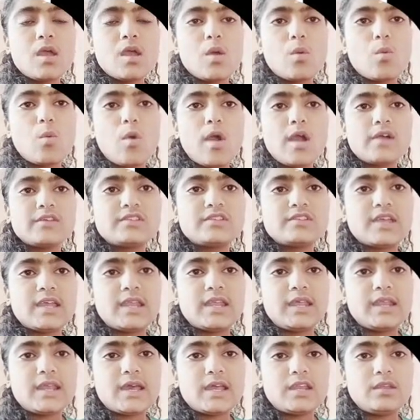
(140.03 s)
Walk style
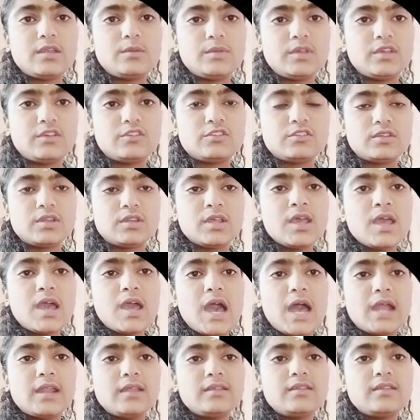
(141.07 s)
in animation.
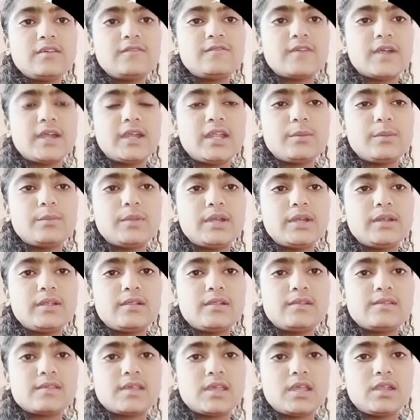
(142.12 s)
Another fundamental
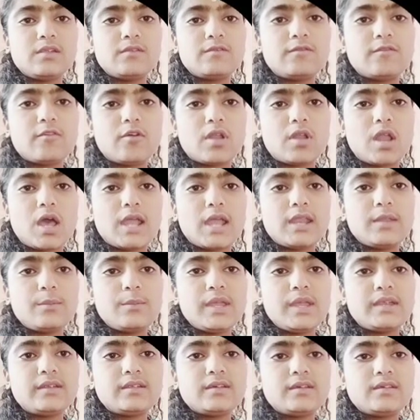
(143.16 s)
skill for
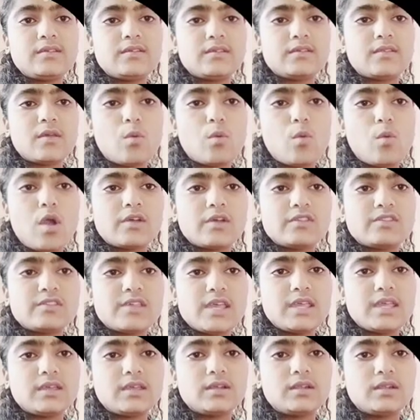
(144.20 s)
animators is the walk
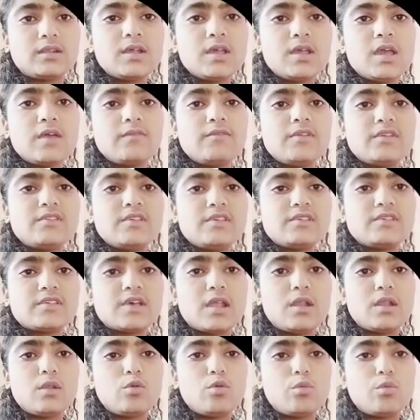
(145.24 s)
cycle, which is
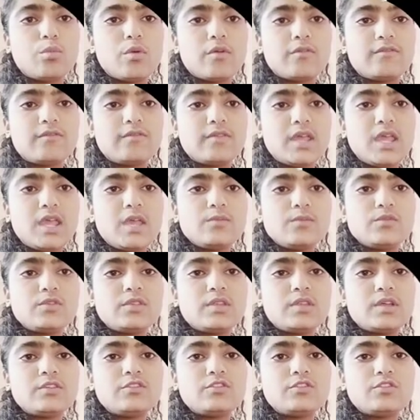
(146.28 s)
a loop of frames
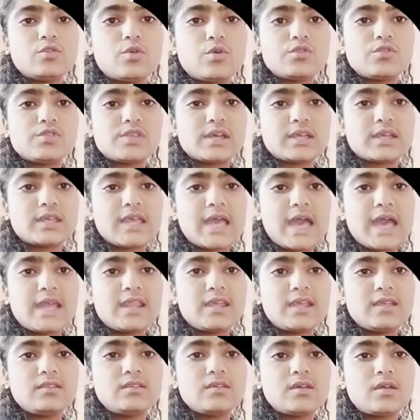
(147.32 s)
that shows a
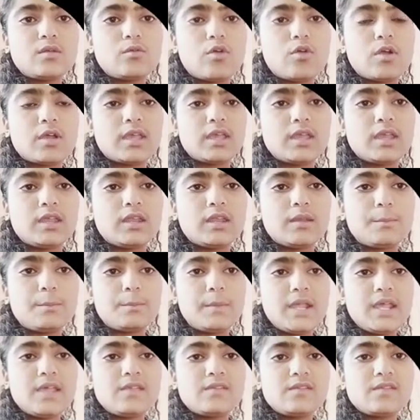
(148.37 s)
character walking in a
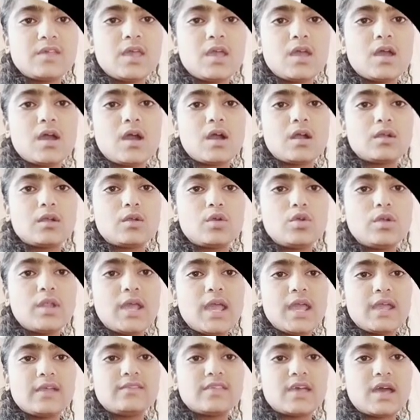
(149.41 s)
place. A good
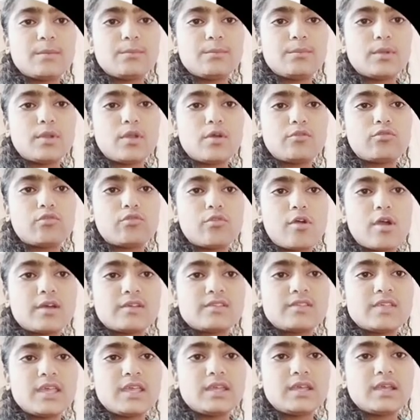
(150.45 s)
example of walk
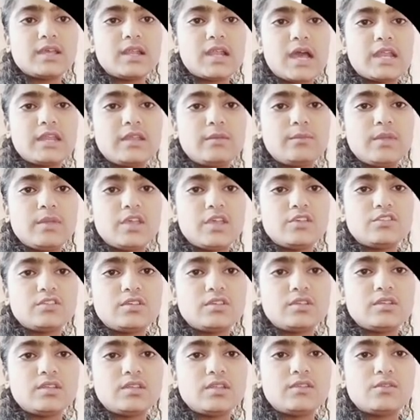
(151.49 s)
cycle
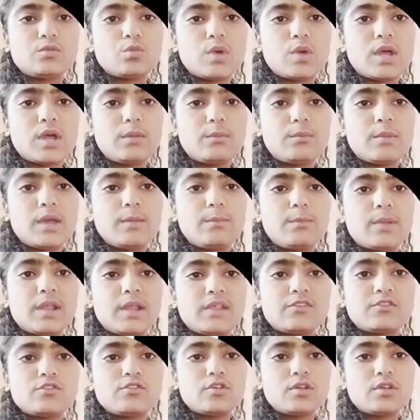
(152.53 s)
animation, this one by
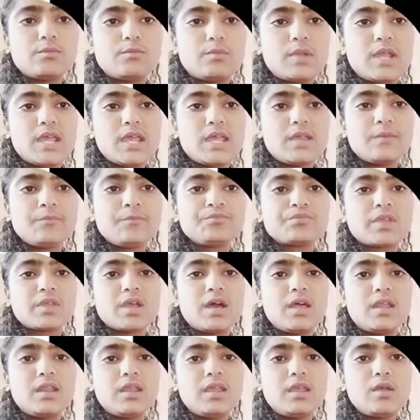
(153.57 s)
Preston Blair,
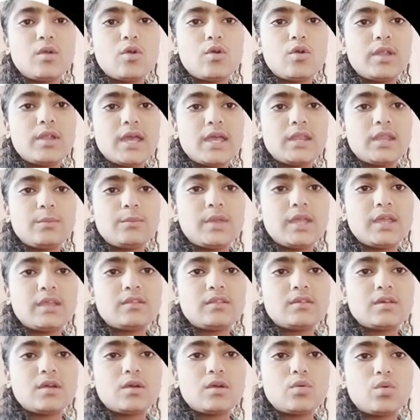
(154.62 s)
a re-owned
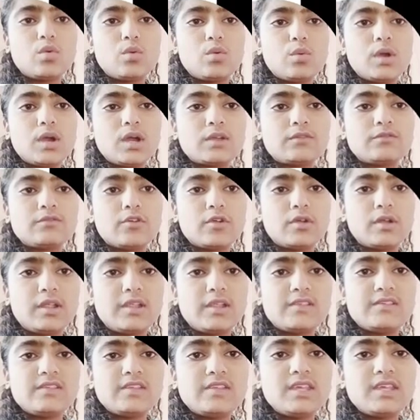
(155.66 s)
animator who worked for
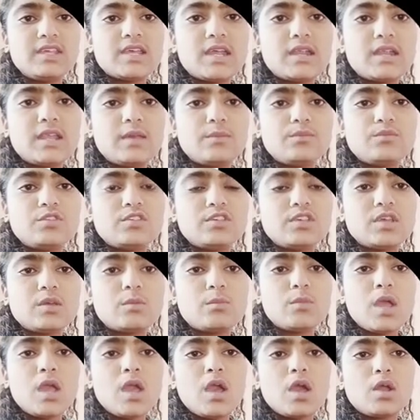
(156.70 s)
Disney and
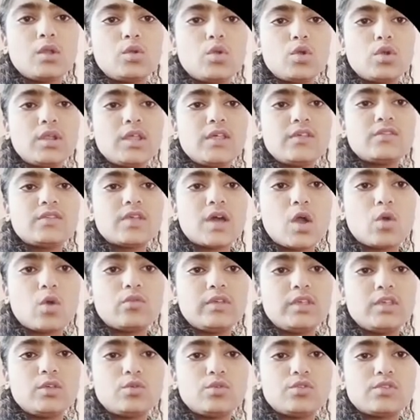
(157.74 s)
MGM. Notice how
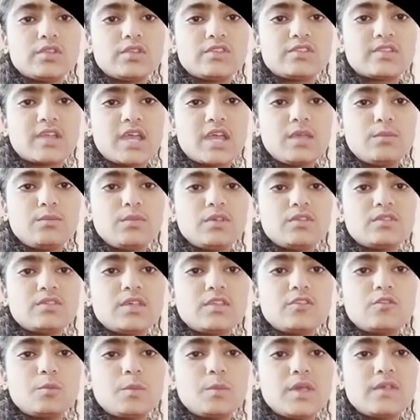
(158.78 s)
he uses timings
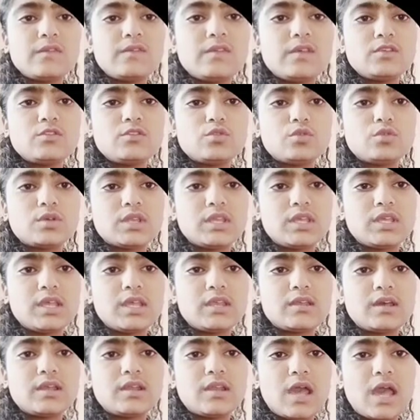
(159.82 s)
and spacing to
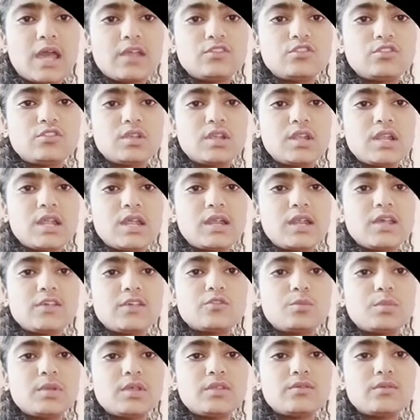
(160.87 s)
create a natural and
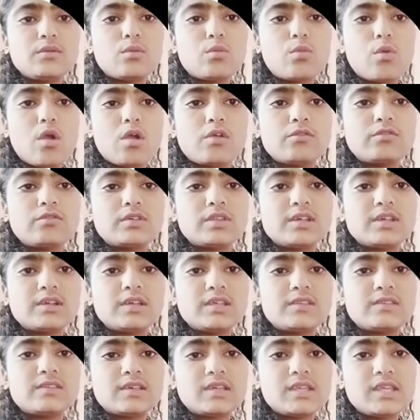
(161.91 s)
expressive walk for the
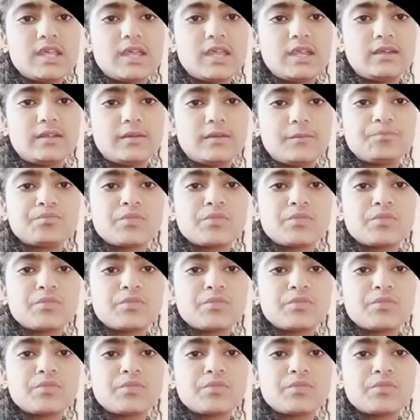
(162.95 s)
creator.